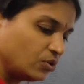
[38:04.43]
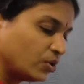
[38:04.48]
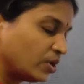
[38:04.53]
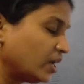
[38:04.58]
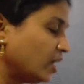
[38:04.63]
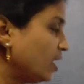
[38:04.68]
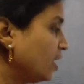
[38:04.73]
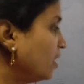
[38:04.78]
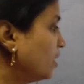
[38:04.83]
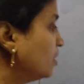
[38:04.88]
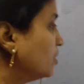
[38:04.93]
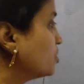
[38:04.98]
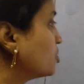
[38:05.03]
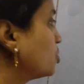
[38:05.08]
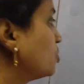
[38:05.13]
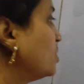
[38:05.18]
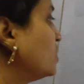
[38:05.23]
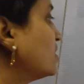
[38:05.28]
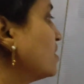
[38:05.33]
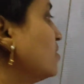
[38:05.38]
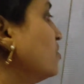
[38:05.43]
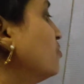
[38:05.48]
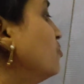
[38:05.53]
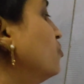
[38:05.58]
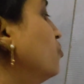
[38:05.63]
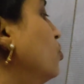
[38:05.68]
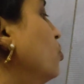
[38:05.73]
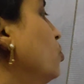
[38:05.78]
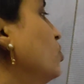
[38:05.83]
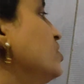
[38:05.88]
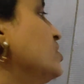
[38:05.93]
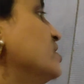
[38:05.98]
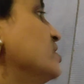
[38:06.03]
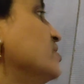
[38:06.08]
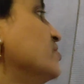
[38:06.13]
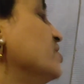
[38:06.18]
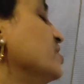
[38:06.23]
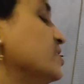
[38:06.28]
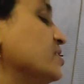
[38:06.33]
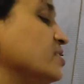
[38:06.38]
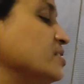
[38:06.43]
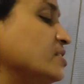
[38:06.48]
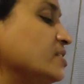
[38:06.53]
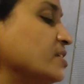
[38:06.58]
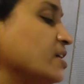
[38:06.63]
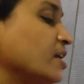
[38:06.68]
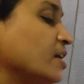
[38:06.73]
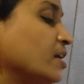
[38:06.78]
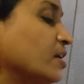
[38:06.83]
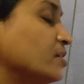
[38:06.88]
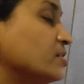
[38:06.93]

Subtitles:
Okay, so these are the 4 services